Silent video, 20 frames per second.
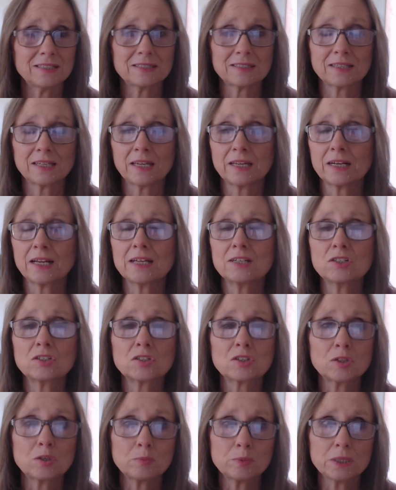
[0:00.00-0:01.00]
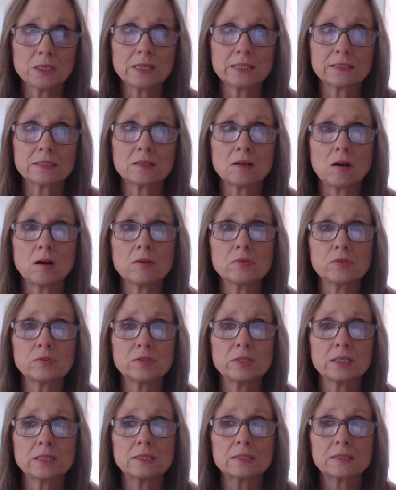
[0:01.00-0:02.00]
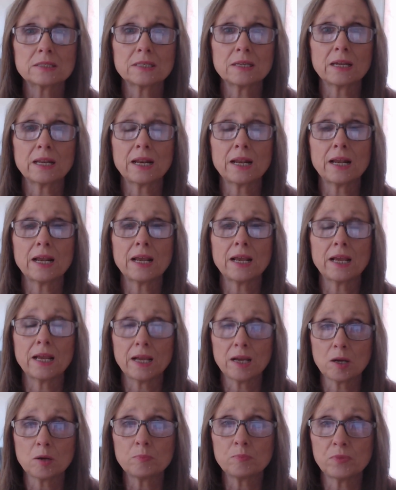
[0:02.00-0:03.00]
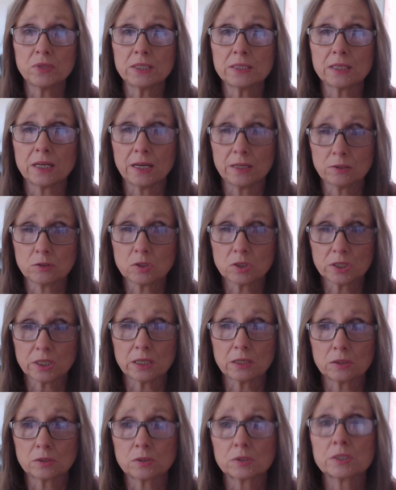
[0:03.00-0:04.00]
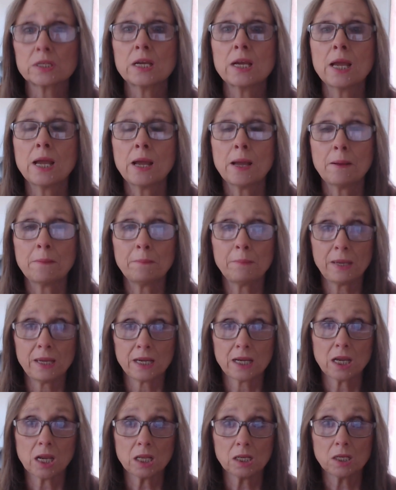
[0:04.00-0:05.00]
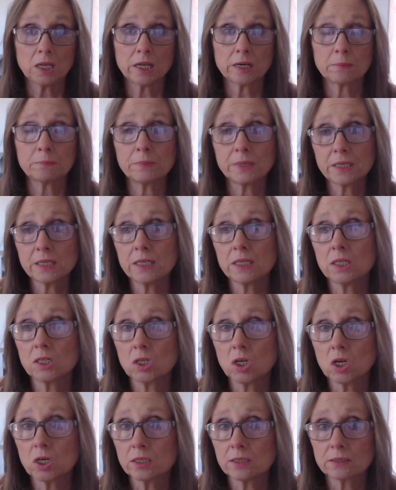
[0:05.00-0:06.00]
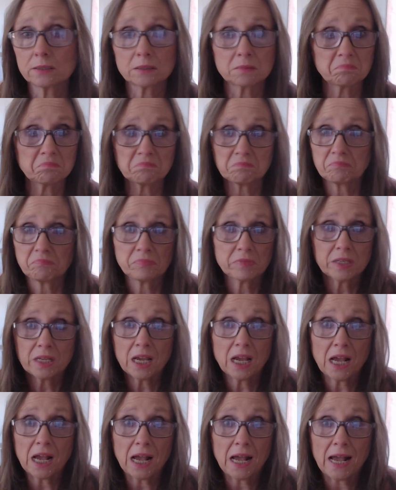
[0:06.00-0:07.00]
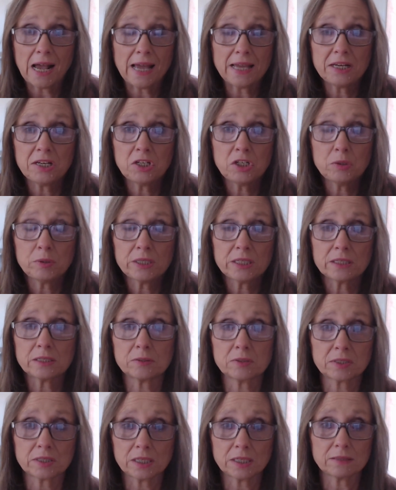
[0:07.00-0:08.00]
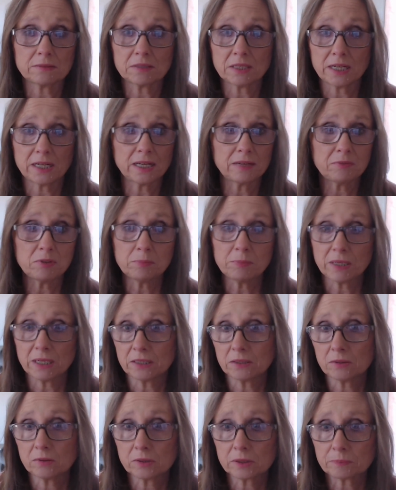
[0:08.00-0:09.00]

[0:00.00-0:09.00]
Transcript: And I just started realizing all the things that help these other sellers make a lot of money in August. I didn't do any of those things. I didn't have any bundles.